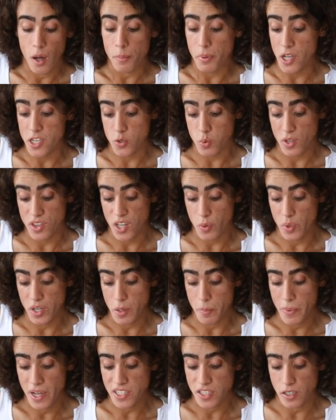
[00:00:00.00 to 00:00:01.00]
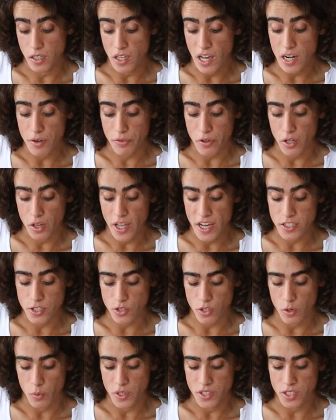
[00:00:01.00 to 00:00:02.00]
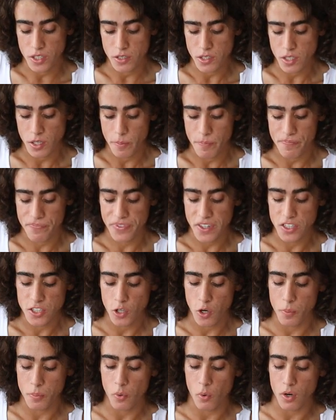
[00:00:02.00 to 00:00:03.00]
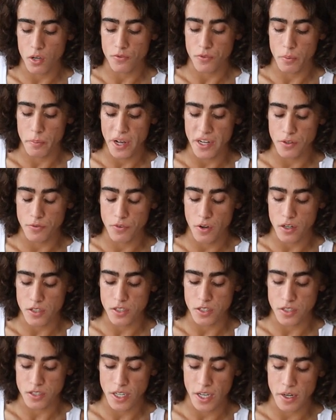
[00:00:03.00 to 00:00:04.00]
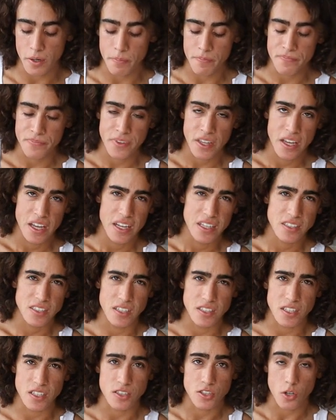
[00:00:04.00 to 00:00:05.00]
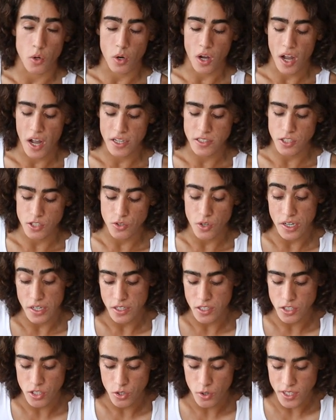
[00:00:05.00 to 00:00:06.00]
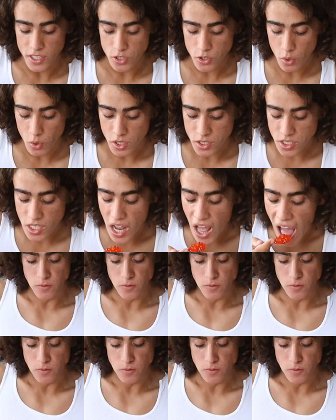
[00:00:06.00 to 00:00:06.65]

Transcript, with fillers: Plus one thing we didn't mention, a lot of cholesterol, which is so important for many functions, and since it's so concentrated, it's a great source.